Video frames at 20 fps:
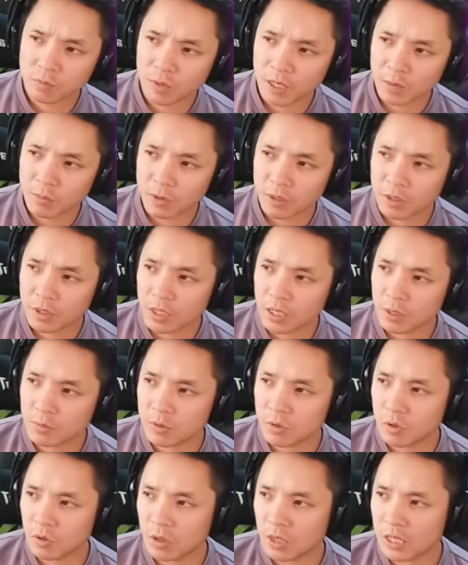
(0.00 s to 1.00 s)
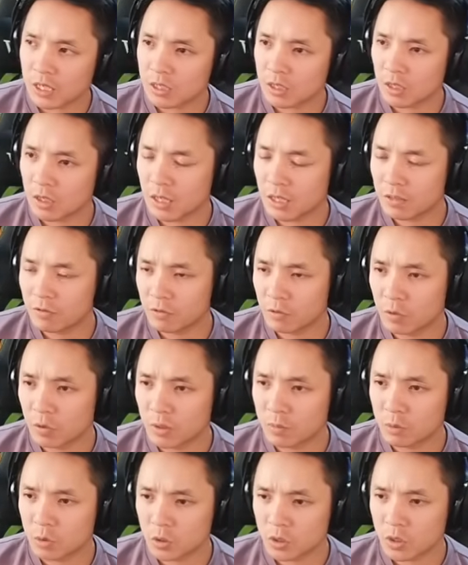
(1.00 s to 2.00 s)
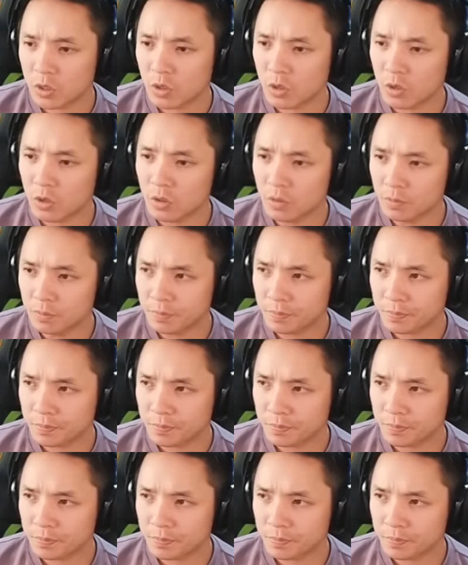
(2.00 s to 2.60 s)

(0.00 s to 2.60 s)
maybe keep Snorlax alive for one more turn.